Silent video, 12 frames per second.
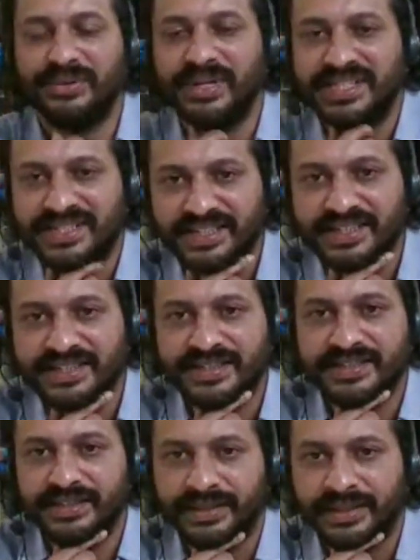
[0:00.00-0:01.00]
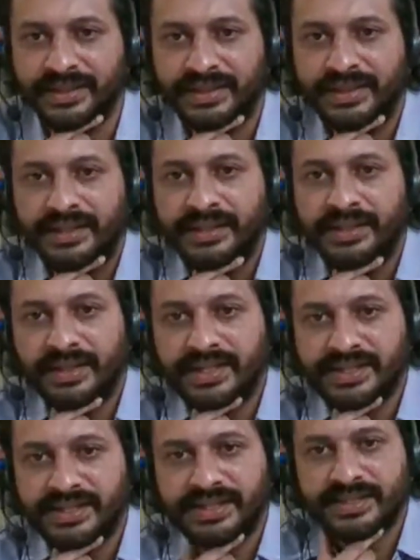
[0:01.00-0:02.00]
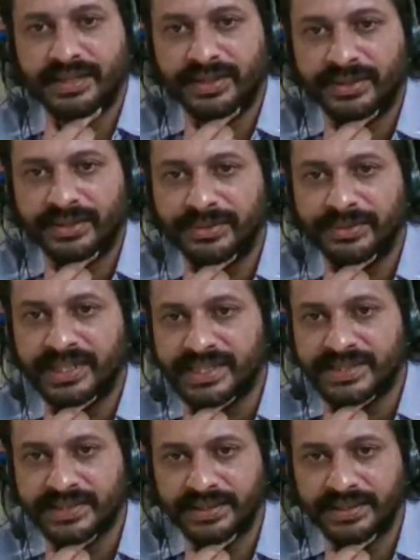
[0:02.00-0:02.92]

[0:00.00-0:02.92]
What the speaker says: instance, discuss how these